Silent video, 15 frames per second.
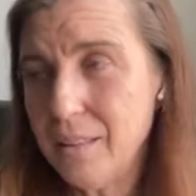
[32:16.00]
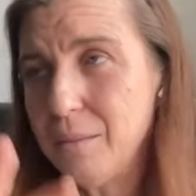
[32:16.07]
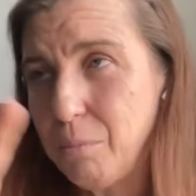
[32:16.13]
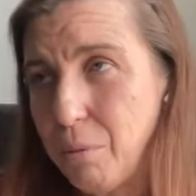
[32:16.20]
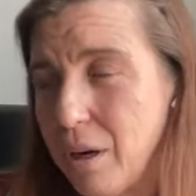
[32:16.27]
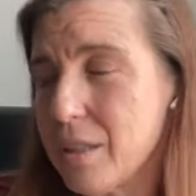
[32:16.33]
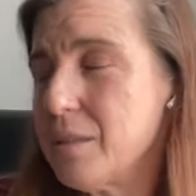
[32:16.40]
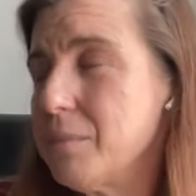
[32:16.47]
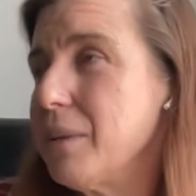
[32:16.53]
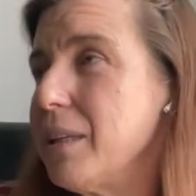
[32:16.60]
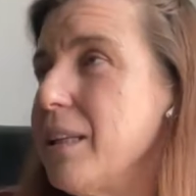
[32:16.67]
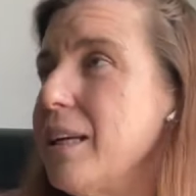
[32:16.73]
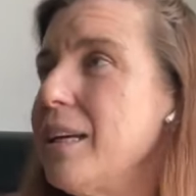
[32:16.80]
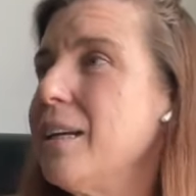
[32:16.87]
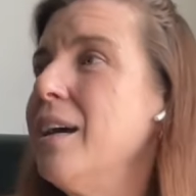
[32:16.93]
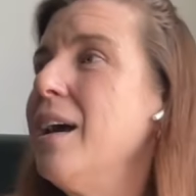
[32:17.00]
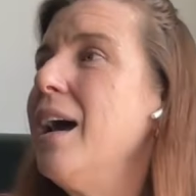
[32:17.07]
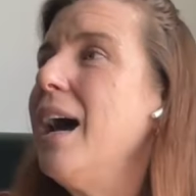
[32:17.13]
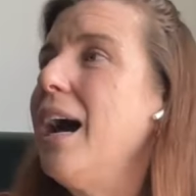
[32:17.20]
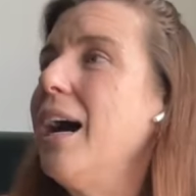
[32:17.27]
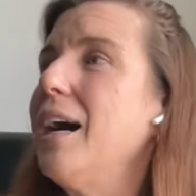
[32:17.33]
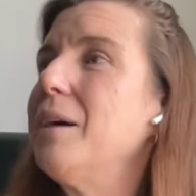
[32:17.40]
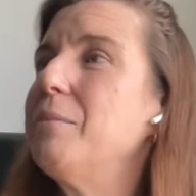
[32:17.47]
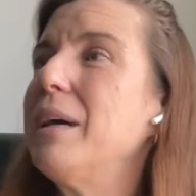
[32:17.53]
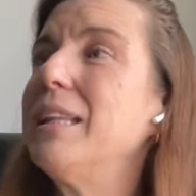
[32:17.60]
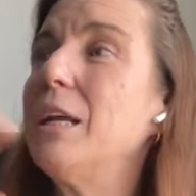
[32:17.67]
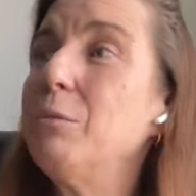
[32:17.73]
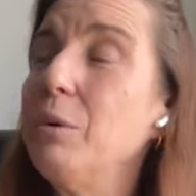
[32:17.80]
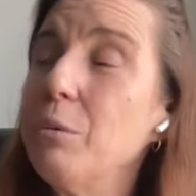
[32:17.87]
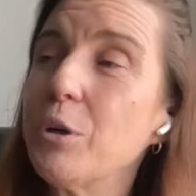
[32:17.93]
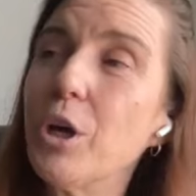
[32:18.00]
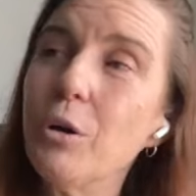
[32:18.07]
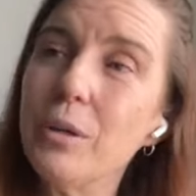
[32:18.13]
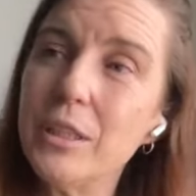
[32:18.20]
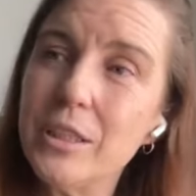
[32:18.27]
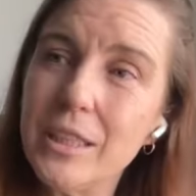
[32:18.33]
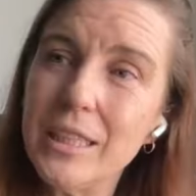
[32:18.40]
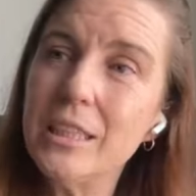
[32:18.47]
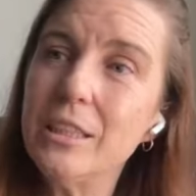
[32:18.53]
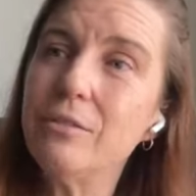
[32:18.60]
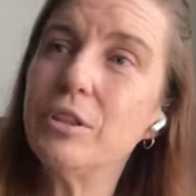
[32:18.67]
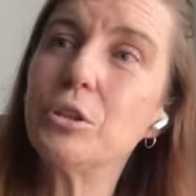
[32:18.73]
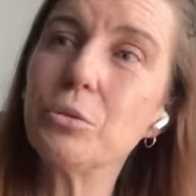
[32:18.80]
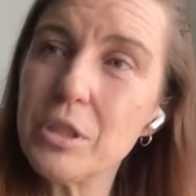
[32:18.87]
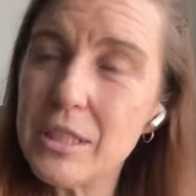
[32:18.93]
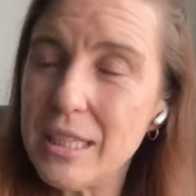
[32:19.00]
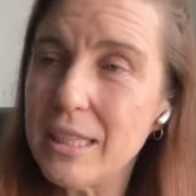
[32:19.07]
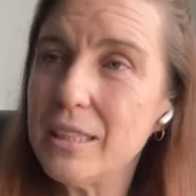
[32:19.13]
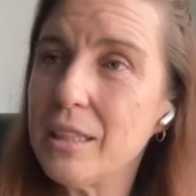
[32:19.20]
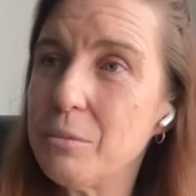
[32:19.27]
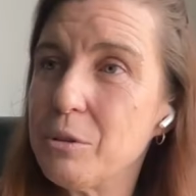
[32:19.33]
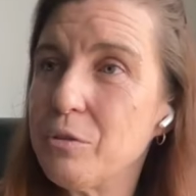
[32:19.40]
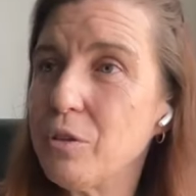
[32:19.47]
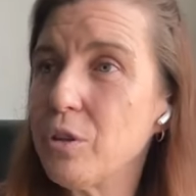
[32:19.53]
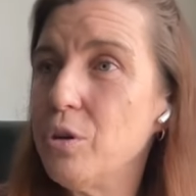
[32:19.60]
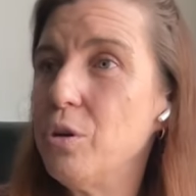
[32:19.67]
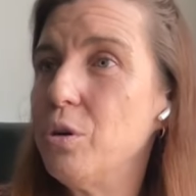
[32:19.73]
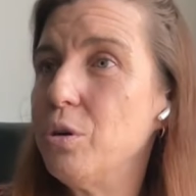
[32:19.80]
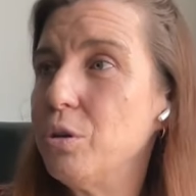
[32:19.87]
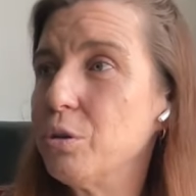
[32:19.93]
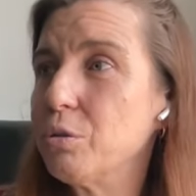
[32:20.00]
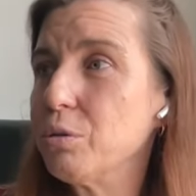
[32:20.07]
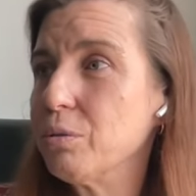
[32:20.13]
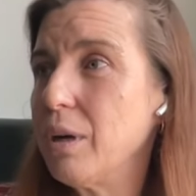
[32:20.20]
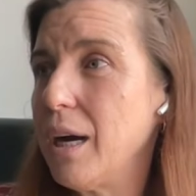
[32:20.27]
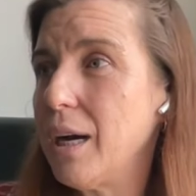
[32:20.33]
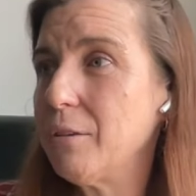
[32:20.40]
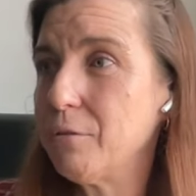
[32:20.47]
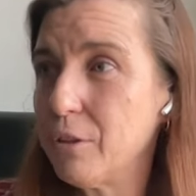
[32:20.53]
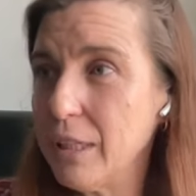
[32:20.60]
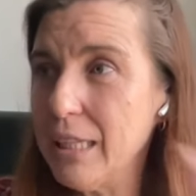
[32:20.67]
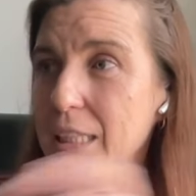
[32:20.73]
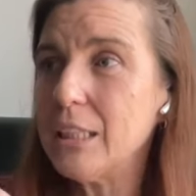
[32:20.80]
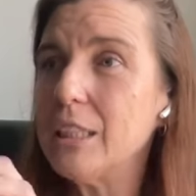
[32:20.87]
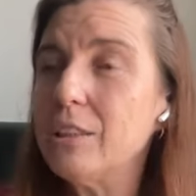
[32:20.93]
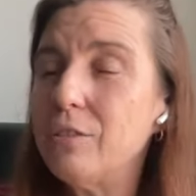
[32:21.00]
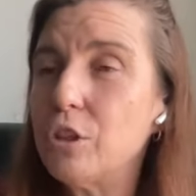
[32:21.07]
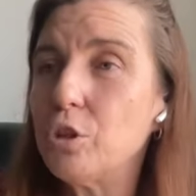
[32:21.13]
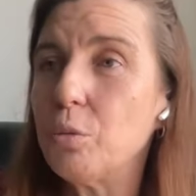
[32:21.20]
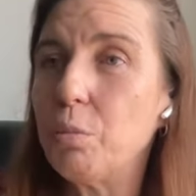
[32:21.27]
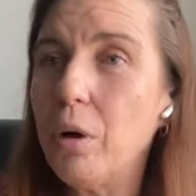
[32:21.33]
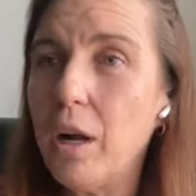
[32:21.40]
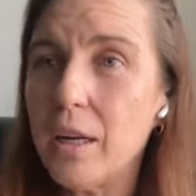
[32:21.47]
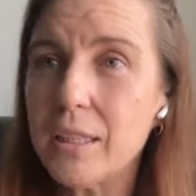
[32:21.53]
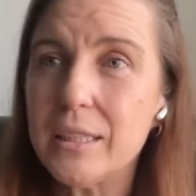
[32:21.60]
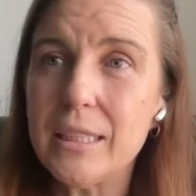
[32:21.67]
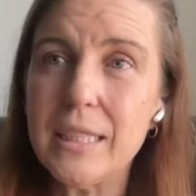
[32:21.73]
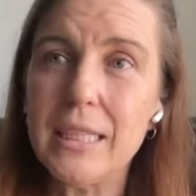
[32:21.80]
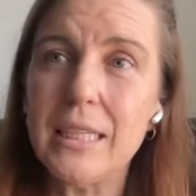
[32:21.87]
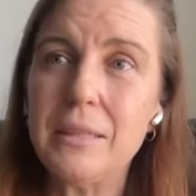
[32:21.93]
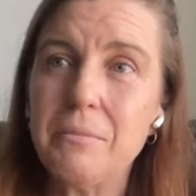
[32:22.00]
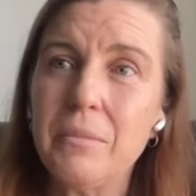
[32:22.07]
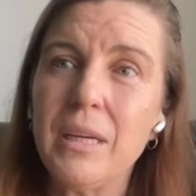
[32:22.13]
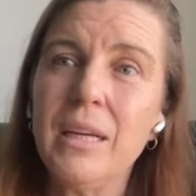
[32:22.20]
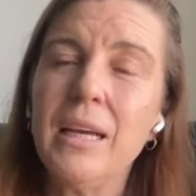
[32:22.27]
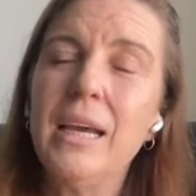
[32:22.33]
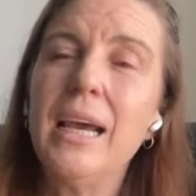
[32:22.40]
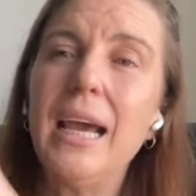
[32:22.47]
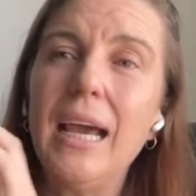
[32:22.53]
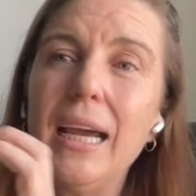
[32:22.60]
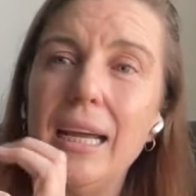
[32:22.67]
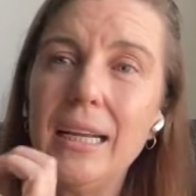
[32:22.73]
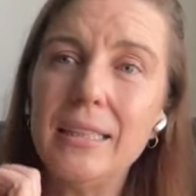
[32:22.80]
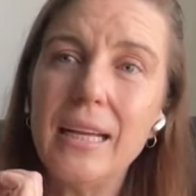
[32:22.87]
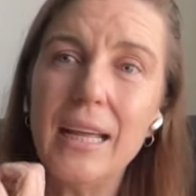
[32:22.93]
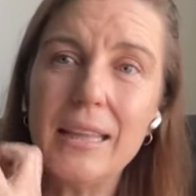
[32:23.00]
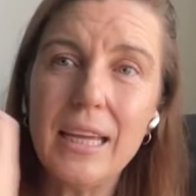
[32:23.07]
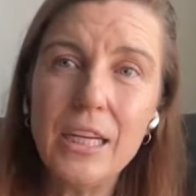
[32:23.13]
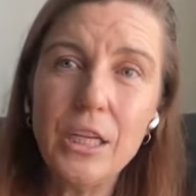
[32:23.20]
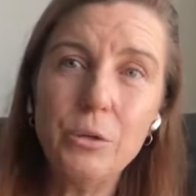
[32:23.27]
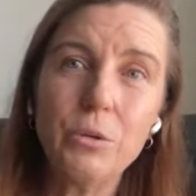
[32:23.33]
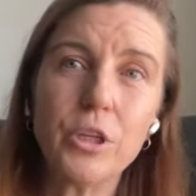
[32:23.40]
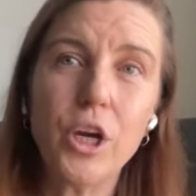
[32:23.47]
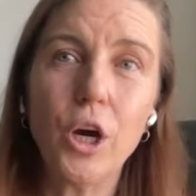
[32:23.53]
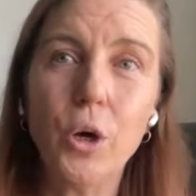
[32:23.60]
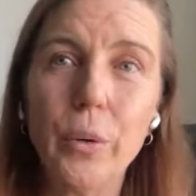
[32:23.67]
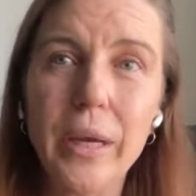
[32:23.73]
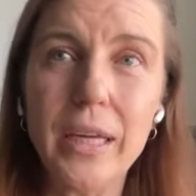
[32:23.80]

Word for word: Approximately. Um, and then we would go into individual stand-ups for the whole group, uh, for each individual product team. And then you would go